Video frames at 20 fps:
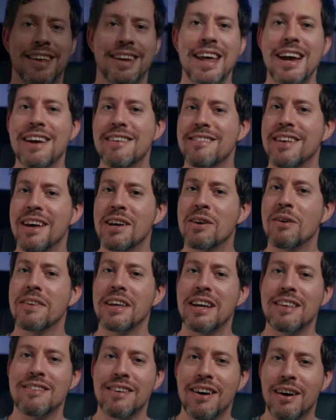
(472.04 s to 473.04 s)
Next, I got the
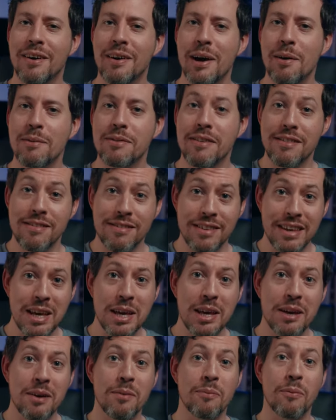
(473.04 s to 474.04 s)
guitar out to
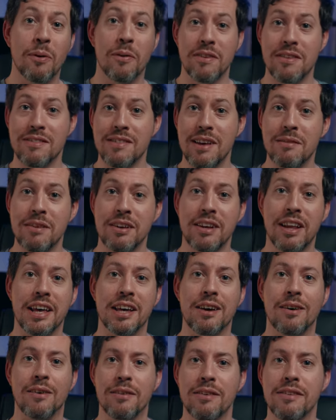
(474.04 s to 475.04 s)
see what this sounded like
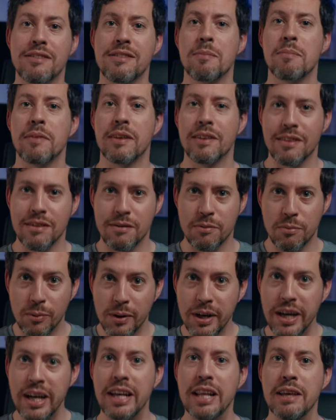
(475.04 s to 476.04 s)
on something that's
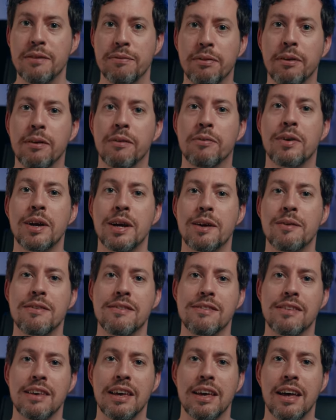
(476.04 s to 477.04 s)
really full
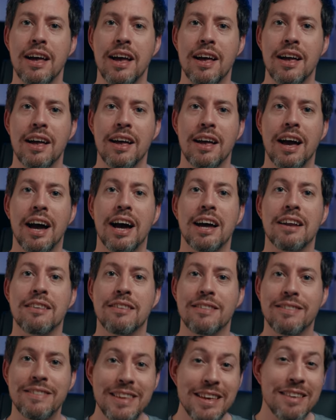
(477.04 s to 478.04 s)
frequency, and
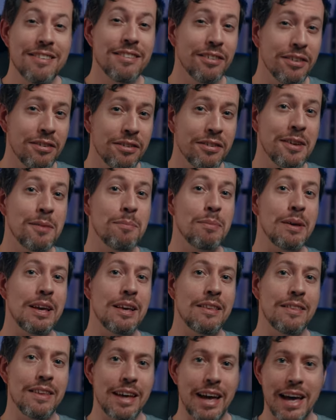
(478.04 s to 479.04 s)
this should be
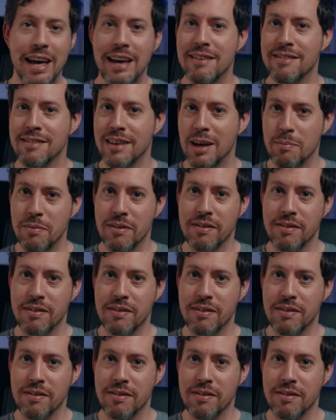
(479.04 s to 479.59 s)
the ace up the